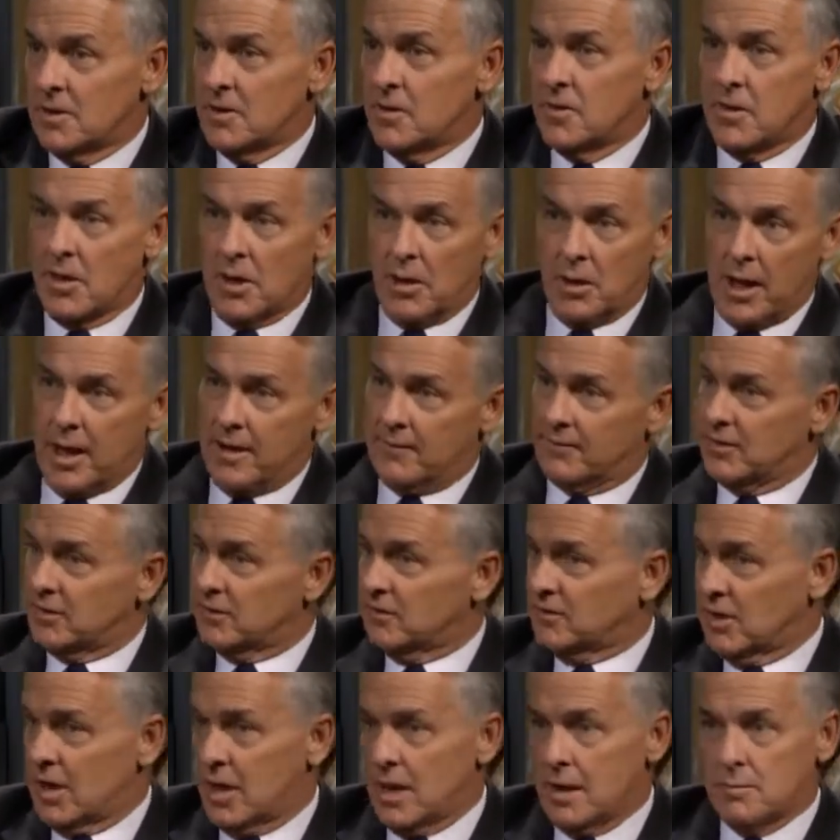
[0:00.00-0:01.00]
They'll have the
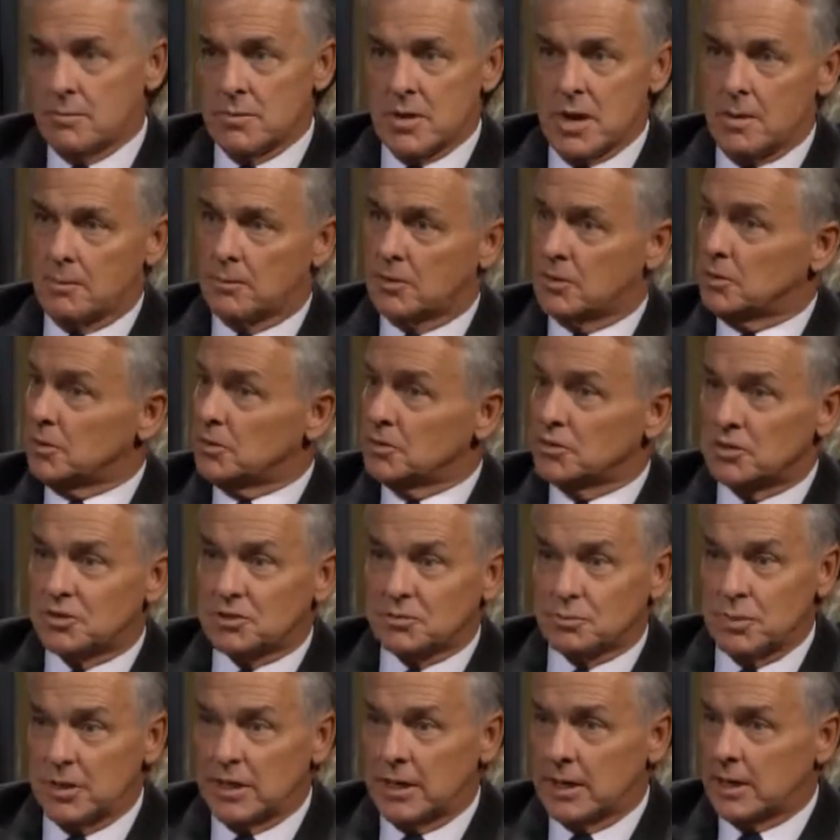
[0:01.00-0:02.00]
same number, it'll
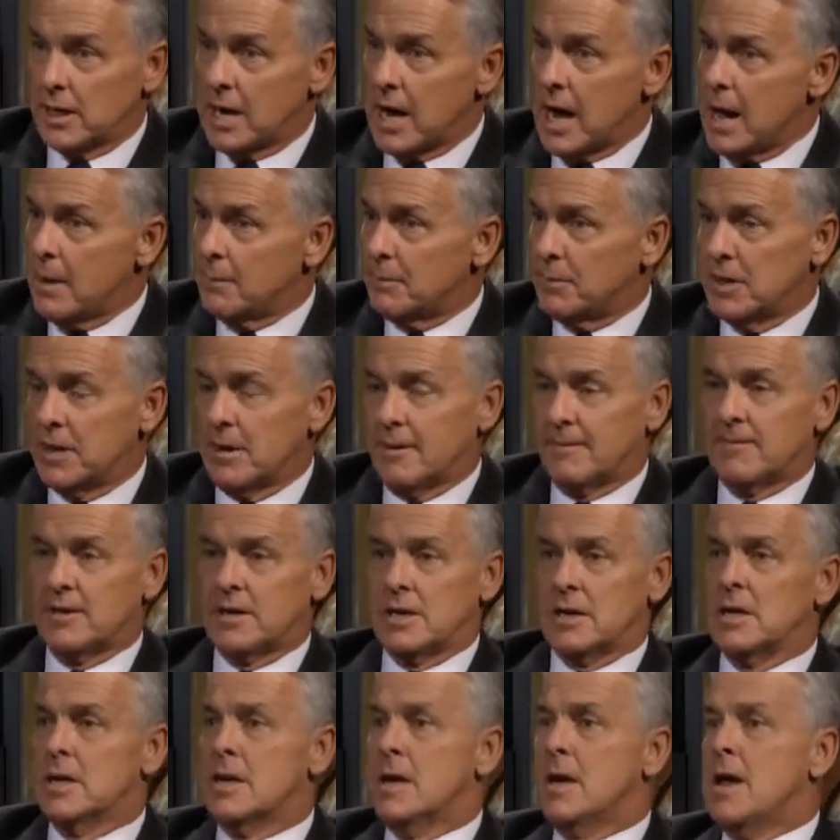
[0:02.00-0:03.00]
just be a copy of it.
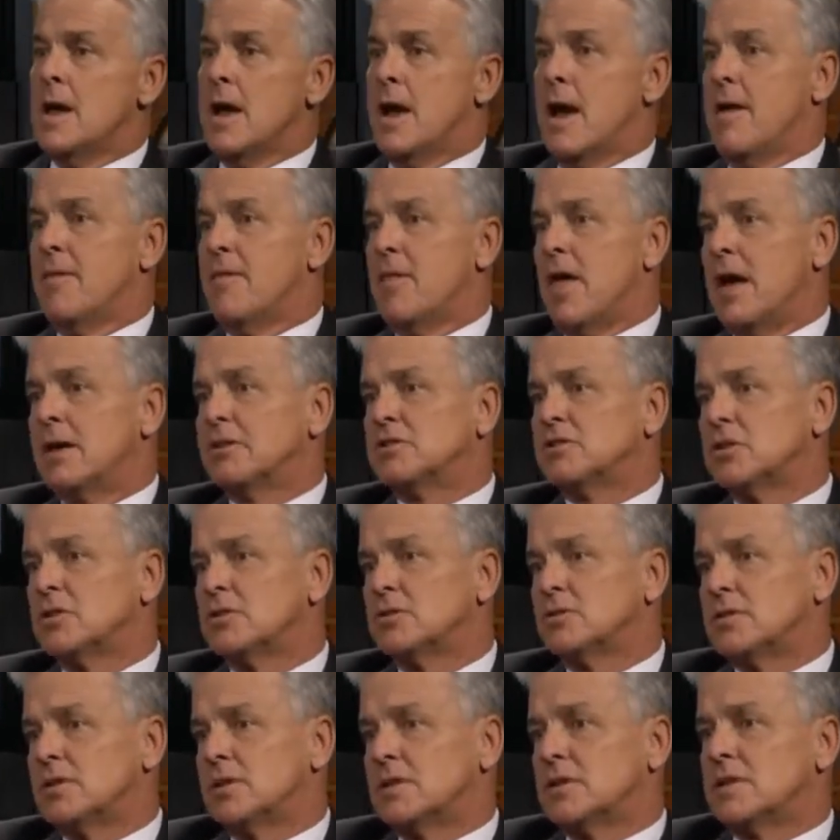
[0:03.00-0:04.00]
And that
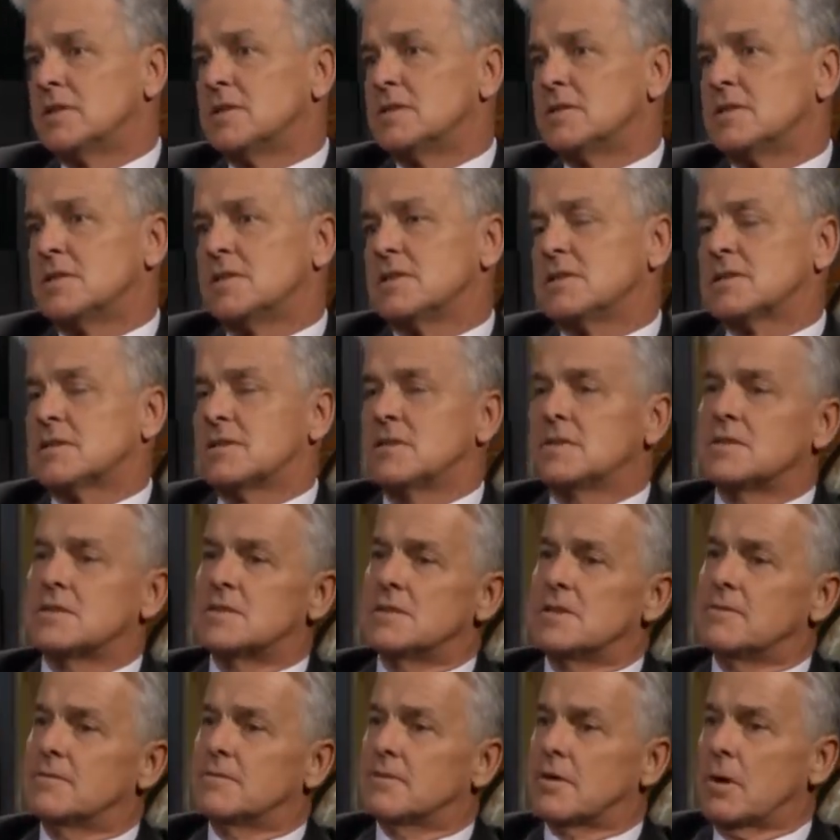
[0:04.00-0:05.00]
shows the
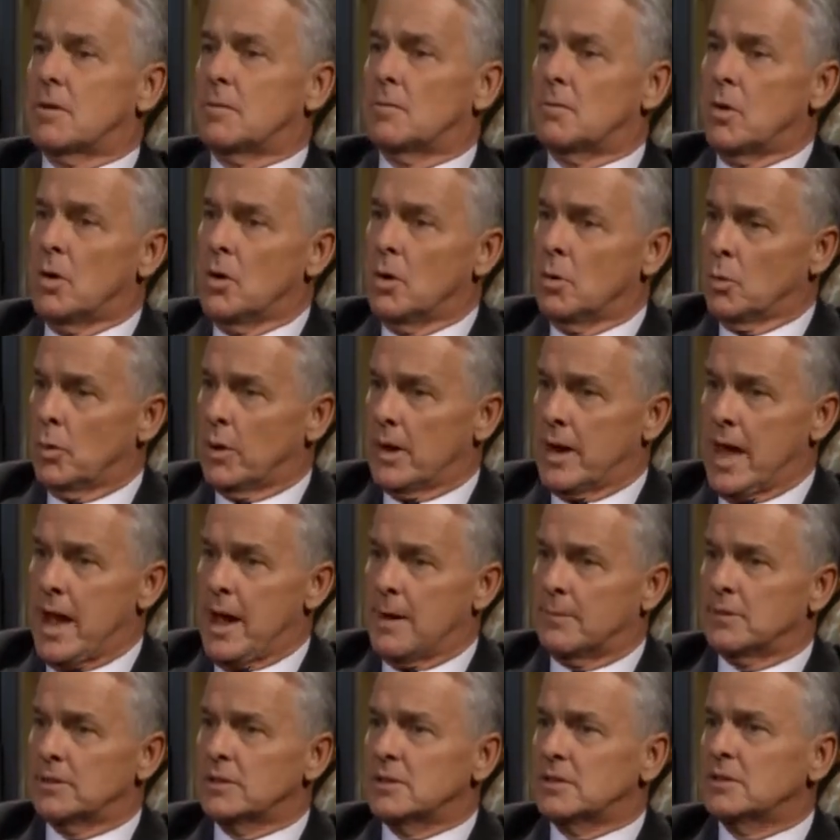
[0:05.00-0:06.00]
consistency from what
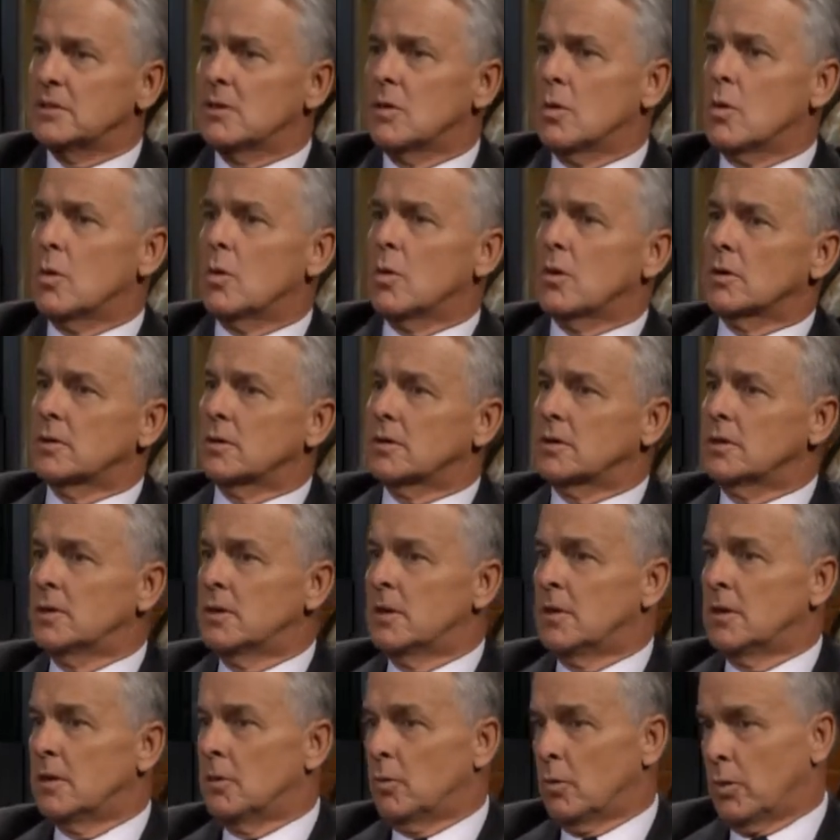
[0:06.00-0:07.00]
happened in court,
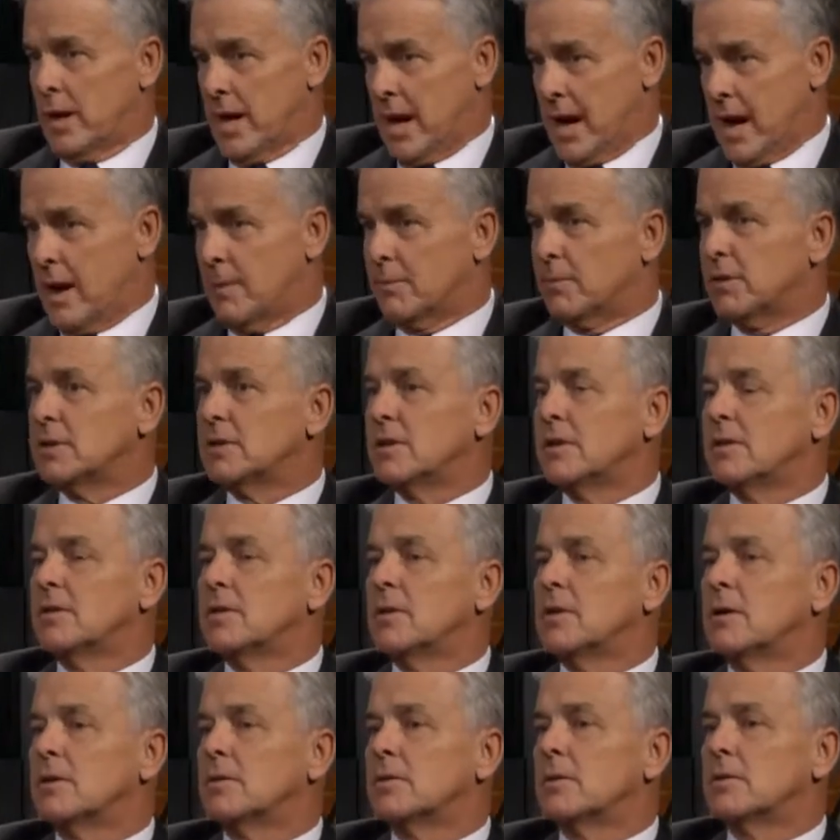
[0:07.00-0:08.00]
what happened
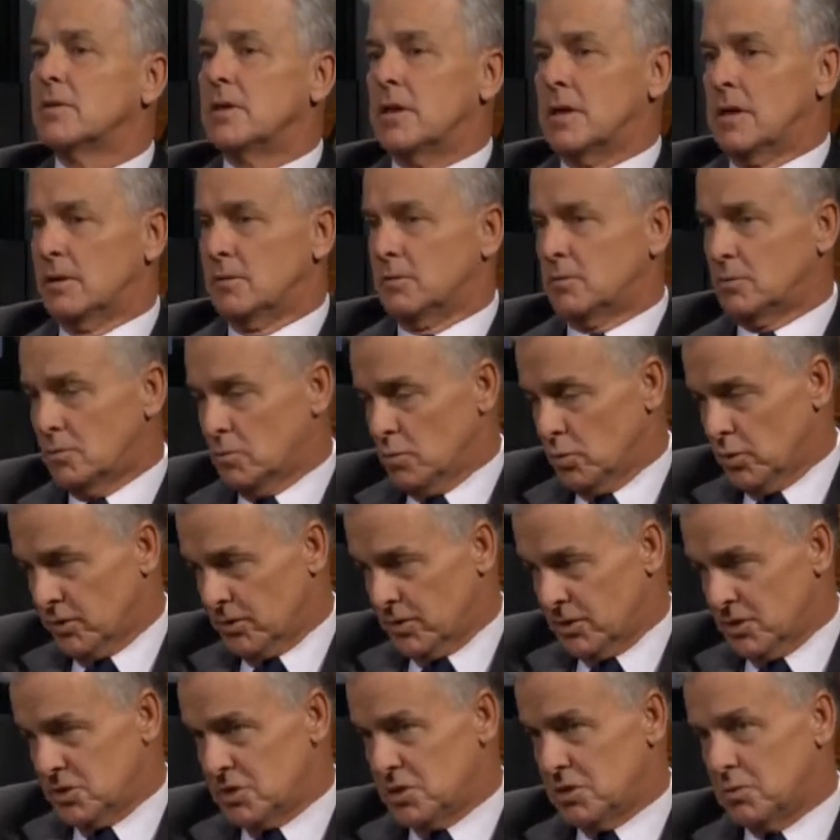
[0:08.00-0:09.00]
then
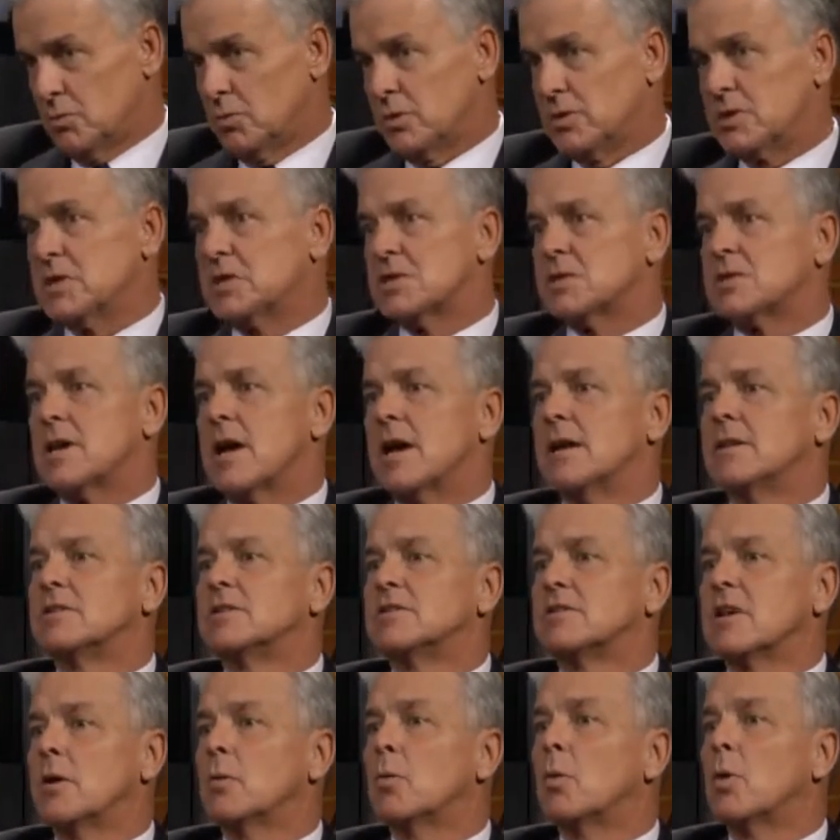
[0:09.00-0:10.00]
with the
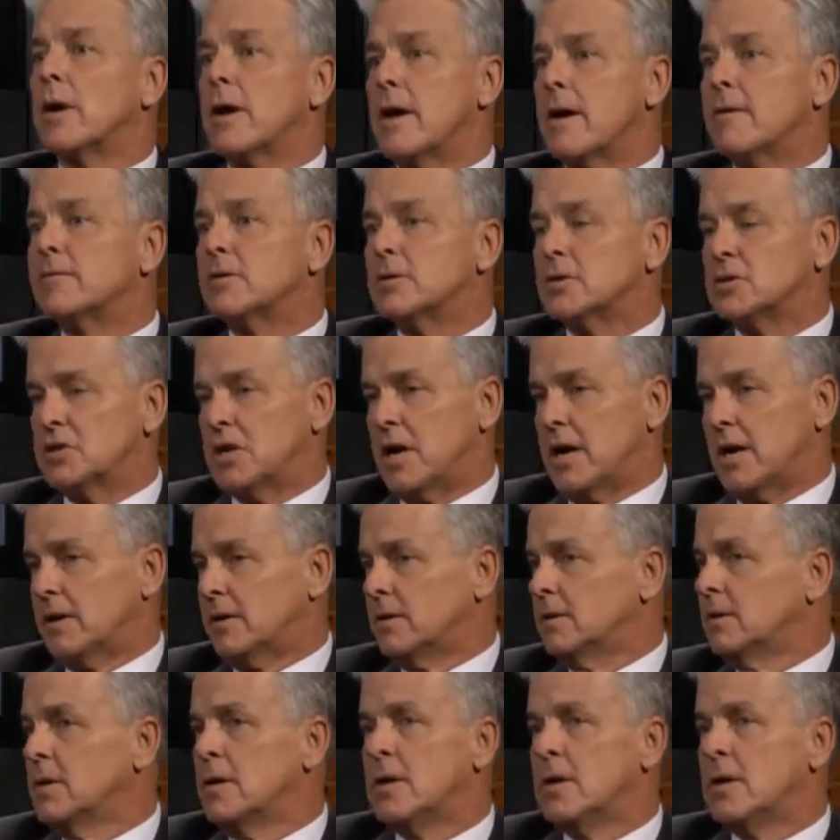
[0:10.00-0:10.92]
sentence at whatever jail.